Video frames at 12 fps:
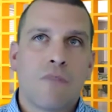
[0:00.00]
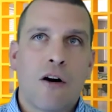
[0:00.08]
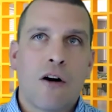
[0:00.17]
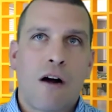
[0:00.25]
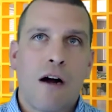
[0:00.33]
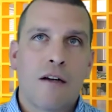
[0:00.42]

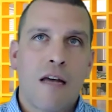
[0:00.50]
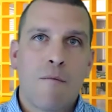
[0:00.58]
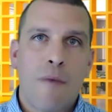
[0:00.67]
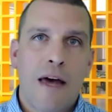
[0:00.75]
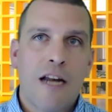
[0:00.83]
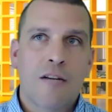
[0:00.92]
content
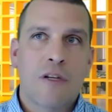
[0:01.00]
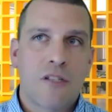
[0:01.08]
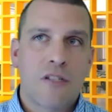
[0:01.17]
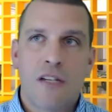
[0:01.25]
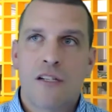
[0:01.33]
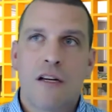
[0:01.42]
management
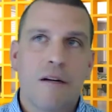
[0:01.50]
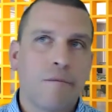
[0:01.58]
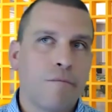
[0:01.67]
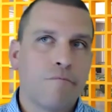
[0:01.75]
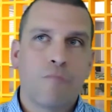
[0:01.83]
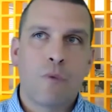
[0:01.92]

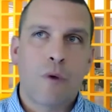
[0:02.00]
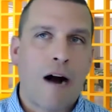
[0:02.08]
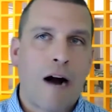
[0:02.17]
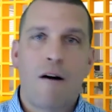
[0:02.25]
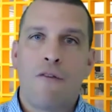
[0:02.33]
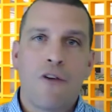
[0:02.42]
system,
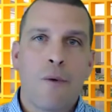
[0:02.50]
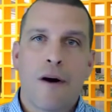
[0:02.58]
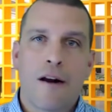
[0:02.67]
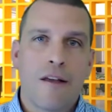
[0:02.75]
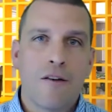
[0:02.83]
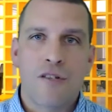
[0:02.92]
however you
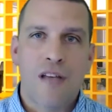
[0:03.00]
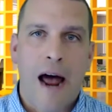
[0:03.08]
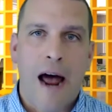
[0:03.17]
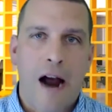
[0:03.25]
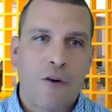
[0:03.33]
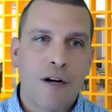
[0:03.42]
want to use the
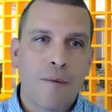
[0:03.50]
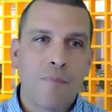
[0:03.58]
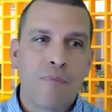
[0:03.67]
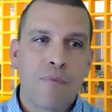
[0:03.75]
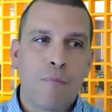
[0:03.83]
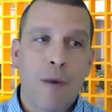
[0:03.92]
acronym?
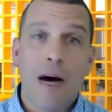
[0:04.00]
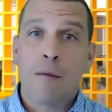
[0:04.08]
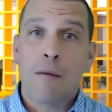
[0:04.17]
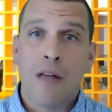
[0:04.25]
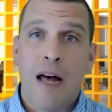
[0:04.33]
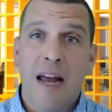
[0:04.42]

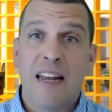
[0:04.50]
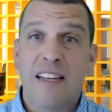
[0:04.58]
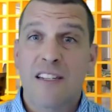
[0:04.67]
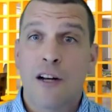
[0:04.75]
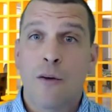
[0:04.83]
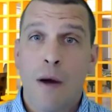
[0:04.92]
Bottom line,
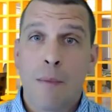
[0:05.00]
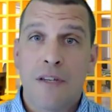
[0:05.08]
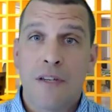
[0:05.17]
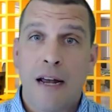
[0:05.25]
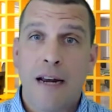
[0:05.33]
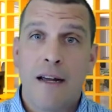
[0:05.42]
is it a
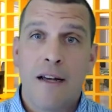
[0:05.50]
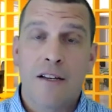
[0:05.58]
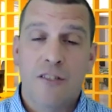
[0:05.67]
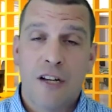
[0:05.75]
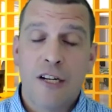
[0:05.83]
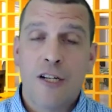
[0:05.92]
website
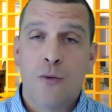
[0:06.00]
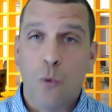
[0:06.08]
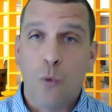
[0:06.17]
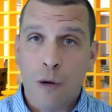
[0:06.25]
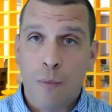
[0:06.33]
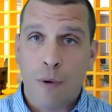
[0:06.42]
such as
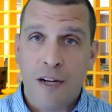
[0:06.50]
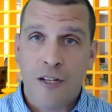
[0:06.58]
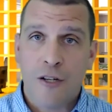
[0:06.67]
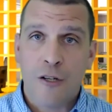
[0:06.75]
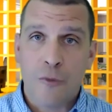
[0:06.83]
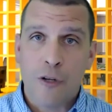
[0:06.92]

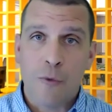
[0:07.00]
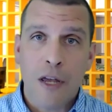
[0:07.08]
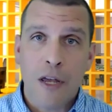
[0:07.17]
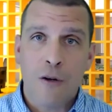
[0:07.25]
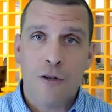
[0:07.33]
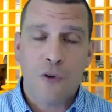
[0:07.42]
WordPress is what we
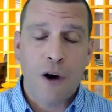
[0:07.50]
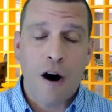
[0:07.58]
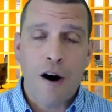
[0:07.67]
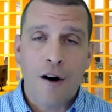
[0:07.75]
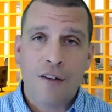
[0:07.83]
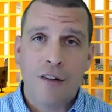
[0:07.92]
use for
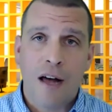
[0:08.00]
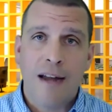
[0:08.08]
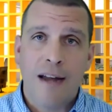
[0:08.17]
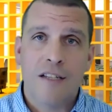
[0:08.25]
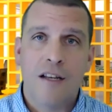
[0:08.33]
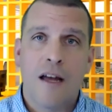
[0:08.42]
our
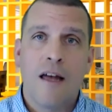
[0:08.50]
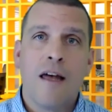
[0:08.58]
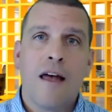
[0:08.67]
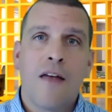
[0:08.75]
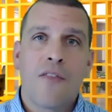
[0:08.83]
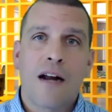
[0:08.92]
clients
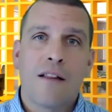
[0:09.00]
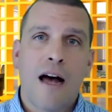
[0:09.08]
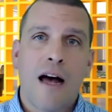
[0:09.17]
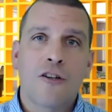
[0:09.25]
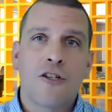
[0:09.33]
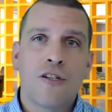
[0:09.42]
that
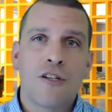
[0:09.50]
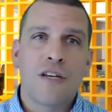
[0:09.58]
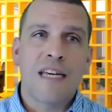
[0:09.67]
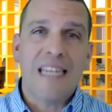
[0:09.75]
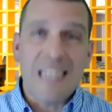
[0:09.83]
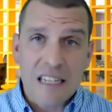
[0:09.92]
allows you to
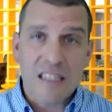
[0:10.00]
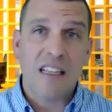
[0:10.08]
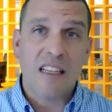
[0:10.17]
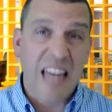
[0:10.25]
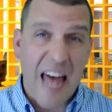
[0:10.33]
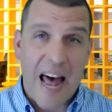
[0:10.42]

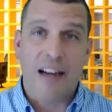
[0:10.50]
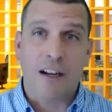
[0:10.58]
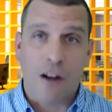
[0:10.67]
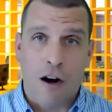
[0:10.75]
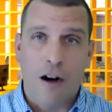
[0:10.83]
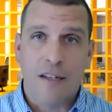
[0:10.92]
easily add
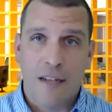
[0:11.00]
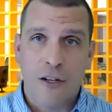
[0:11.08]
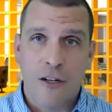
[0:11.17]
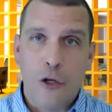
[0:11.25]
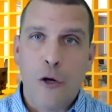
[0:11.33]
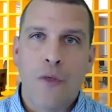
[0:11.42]

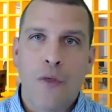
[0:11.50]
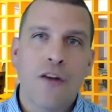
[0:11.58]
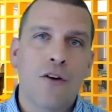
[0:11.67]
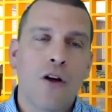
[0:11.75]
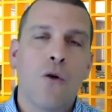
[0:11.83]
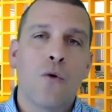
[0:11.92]
content to, that you
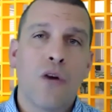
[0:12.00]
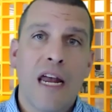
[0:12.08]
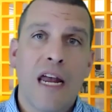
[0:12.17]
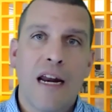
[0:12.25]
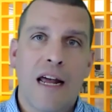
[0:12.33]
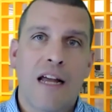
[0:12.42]
don't
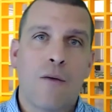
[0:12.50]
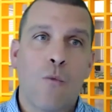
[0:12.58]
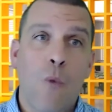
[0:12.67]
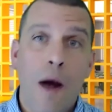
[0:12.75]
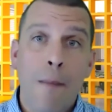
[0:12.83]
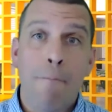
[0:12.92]
need a
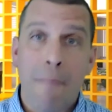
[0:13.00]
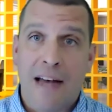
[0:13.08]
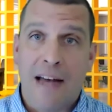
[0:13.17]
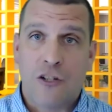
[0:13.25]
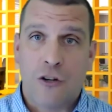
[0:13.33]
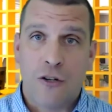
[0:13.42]

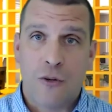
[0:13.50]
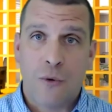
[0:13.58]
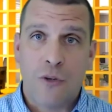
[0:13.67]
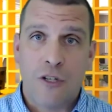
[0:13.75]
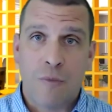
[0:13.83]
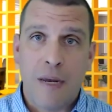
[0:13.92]
webmaster, so
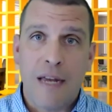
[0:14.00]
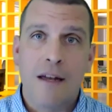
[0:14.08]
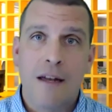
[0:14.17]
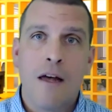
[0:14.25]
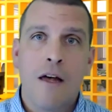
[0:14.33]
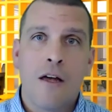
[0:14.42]
to speak,
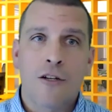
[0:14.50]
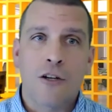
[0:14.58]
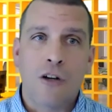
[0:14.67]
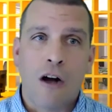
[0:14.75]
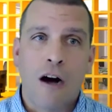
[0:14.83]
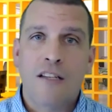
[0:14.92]
to
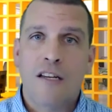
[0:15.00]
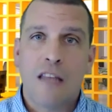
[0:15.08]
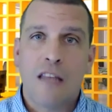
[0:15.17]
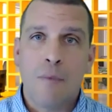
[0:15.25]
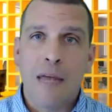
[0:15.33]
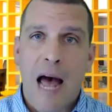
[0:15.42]

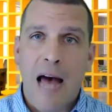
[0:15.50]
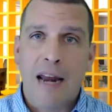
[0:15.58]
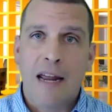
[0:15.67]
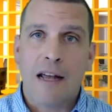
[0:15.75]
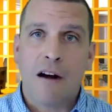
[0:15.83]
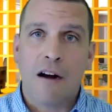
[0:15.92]
constantly be
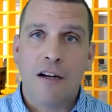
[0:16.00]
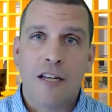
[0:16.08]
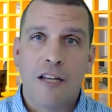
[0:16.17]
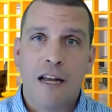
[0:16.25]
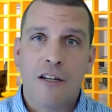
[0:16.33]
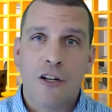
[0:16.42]
adding
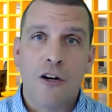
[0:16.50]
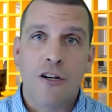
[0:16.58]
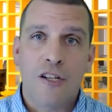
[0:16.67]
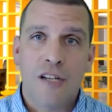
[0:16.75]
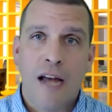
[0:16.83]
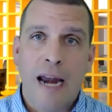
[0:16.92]
content to your
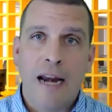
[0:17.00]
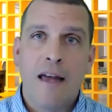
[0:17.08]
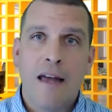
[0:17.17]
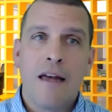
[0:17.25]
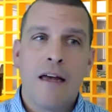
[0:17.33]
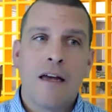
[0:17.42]
site?
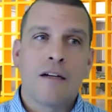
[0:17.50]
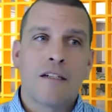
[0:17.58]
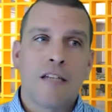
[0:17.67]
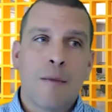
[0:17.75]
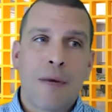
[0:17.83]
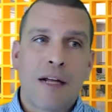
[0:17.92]

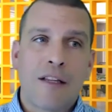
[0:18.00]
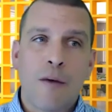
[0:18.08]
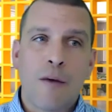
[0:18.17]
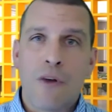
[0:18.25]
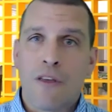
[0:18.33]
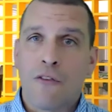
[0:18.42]
Typically
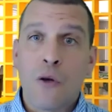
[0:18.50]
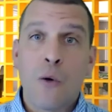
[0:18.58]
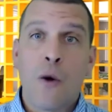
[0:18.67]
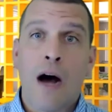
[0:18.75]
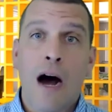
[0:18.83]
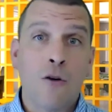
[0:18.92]
with a
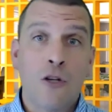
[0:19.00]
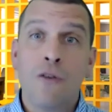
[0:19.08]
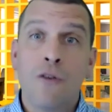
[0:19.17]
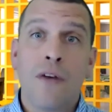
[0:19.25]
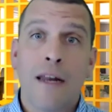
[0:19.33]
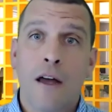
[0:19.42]
few
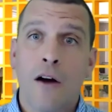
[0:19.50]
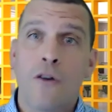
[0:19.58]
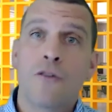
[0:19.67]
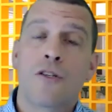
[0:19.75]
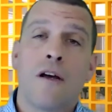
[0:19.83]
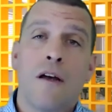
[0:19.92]
how-to
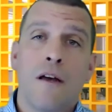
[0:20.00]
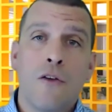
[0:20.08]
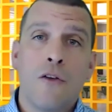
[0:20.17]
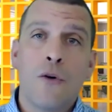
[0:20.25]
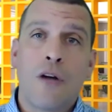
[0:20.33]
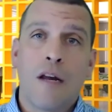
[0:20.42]
videos,
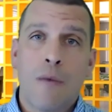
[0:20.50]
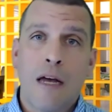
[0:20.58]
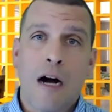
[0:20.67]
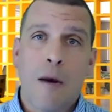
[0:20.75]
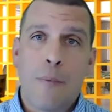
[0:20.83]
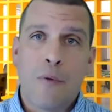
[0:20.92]
you can be
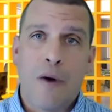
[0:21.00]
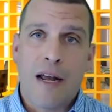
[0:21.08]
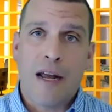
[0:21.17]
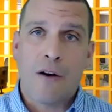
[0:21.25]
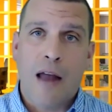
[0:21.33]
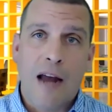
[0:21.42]
up and
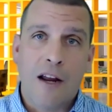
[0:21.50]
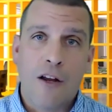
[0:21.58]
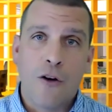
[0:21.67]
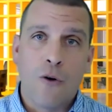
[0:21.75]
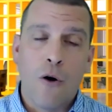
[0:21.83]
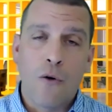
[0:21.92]
running and adding
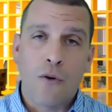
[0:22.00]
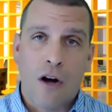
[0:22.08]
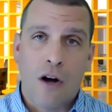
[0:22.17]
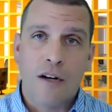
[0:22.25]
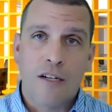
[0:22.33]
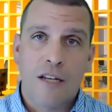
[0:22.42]
your own
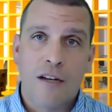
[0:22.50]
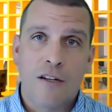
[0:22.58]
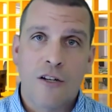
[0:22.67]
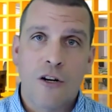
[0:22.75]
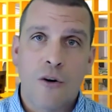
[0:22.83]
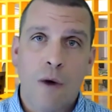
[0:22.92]
content
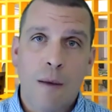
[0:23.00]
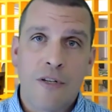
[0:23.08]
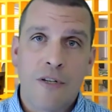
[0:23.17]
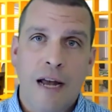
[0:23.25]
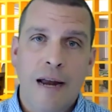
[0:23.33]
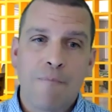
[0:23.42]
to your
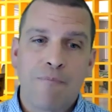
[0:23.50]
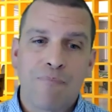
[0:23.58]
website,